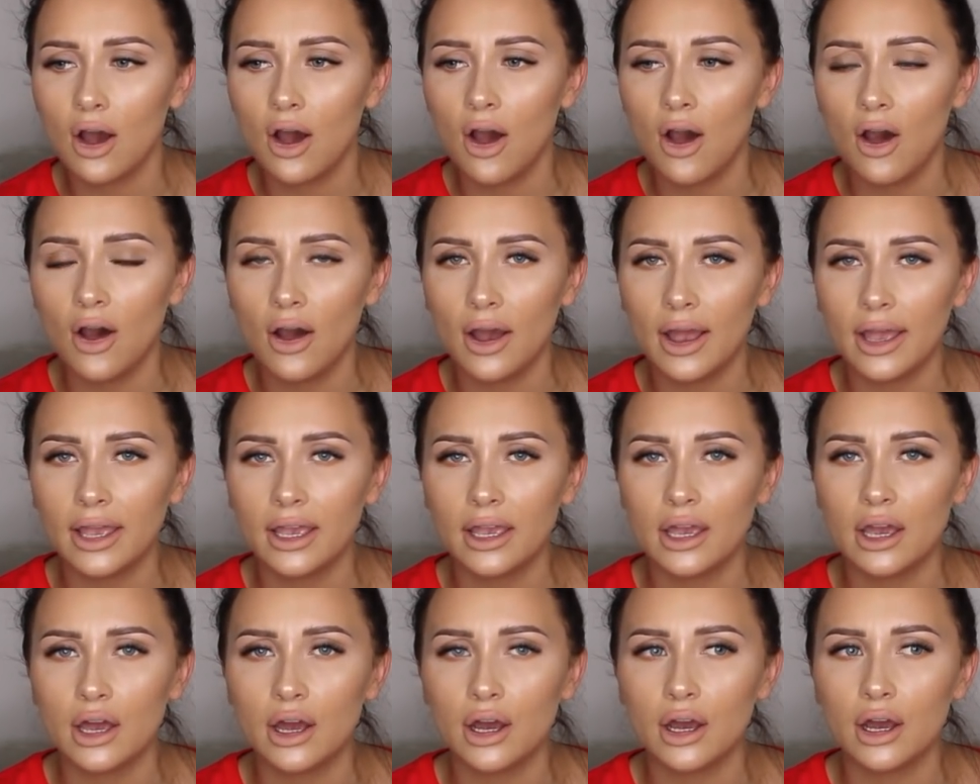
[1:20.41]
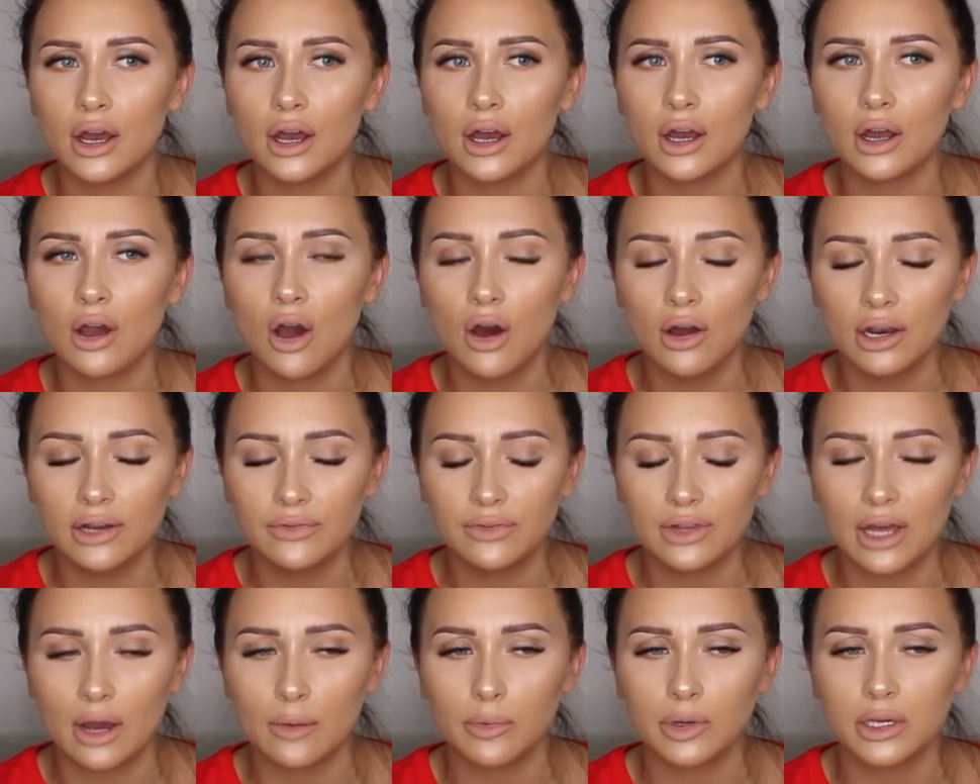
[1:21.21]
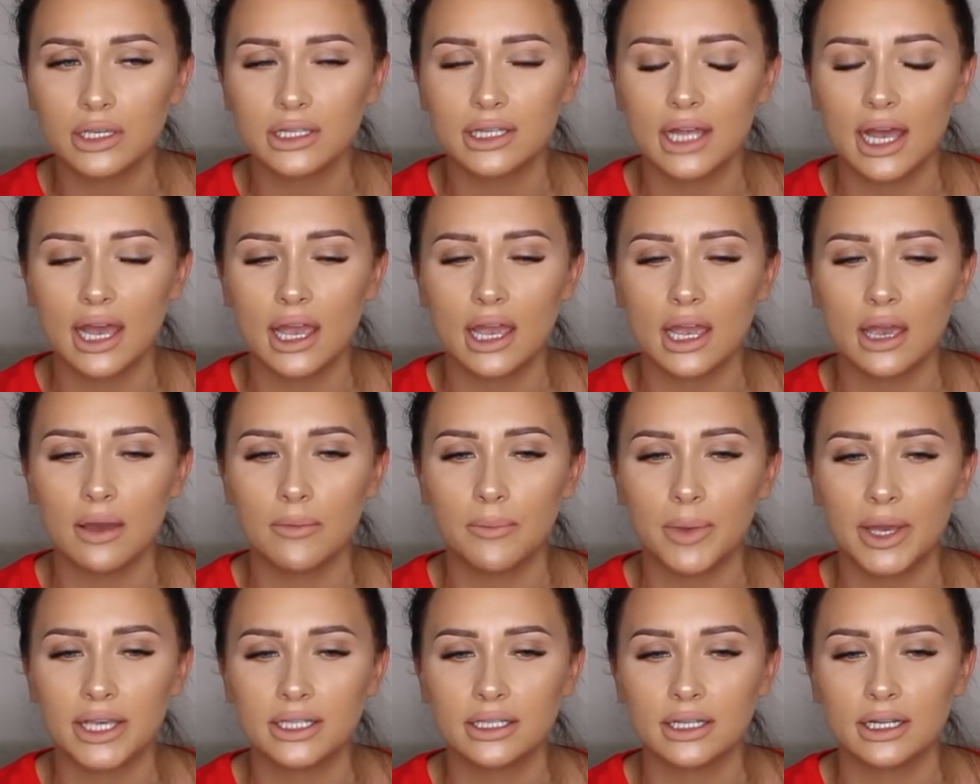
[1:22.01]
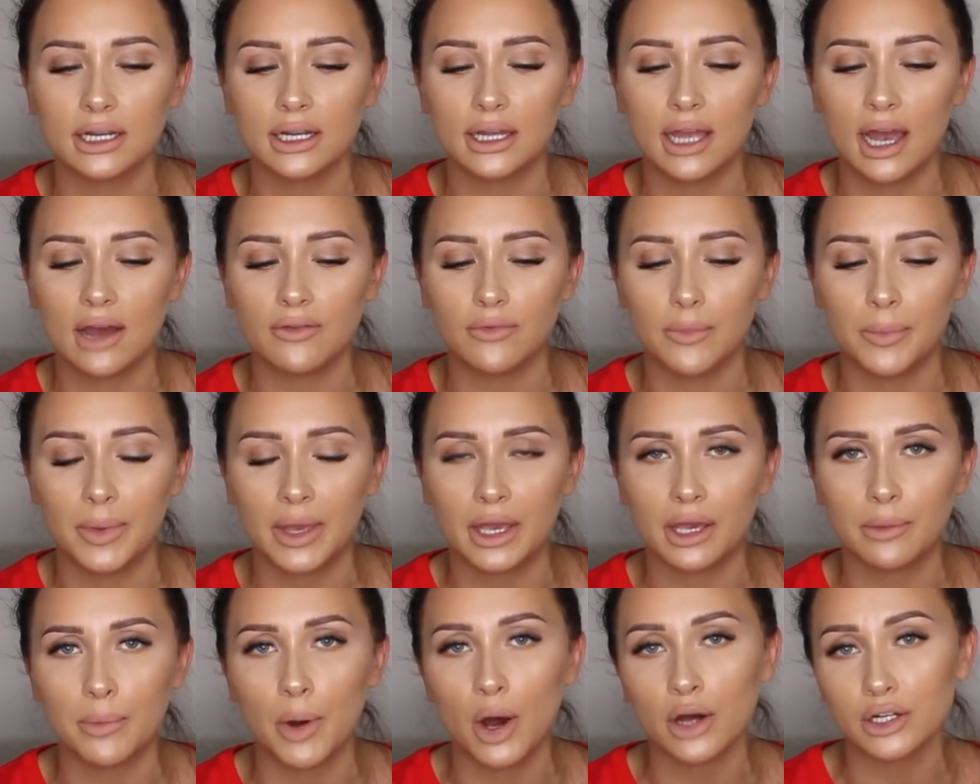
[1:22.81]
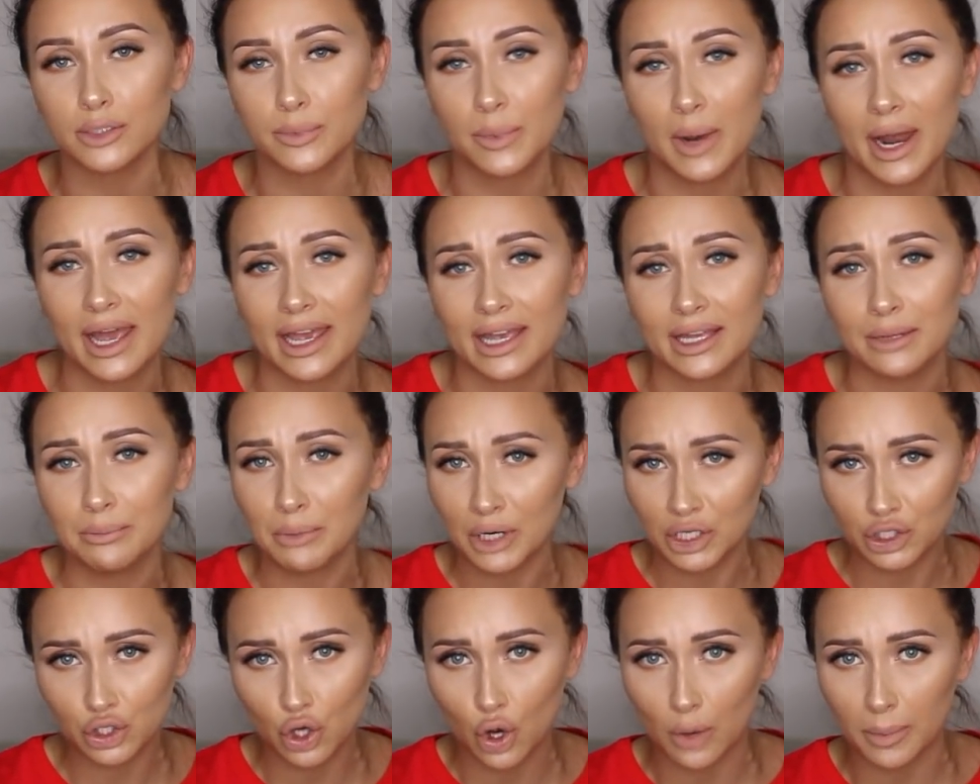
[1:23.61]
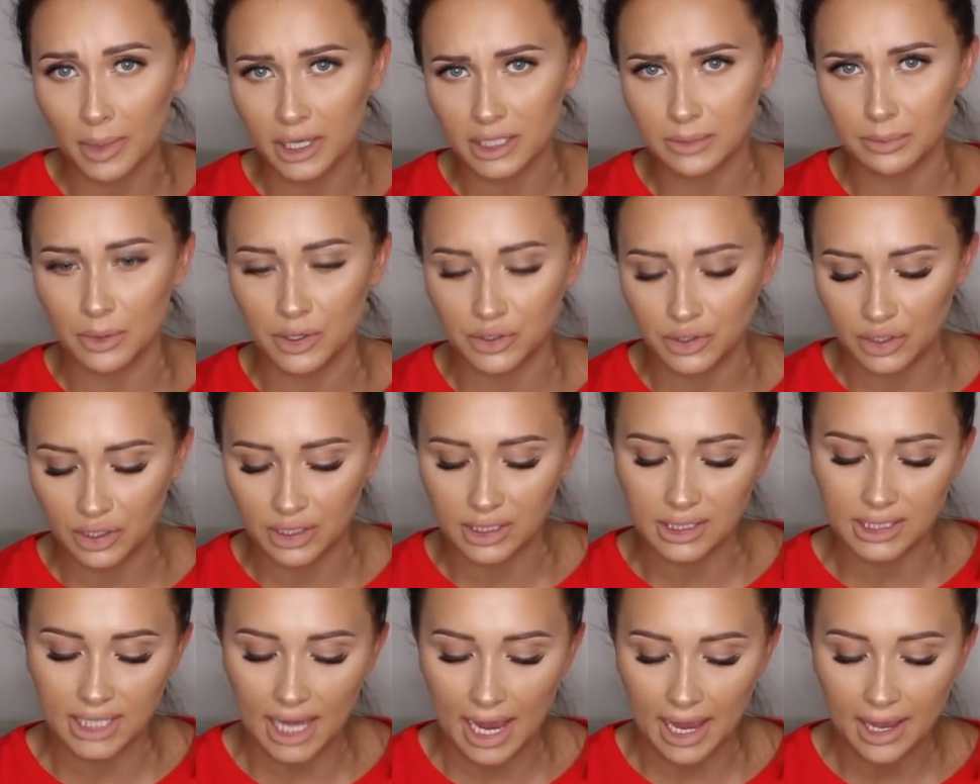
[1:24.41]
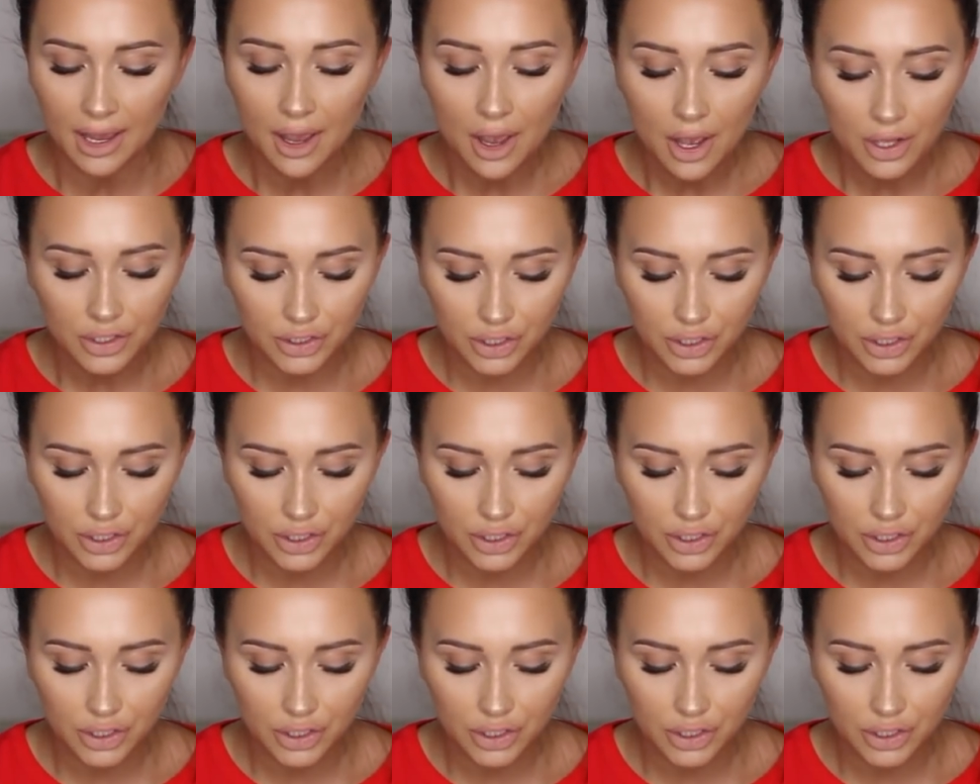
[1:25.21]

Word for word: I can't live without because they basically have a big part to play in my job, I suppose you could say.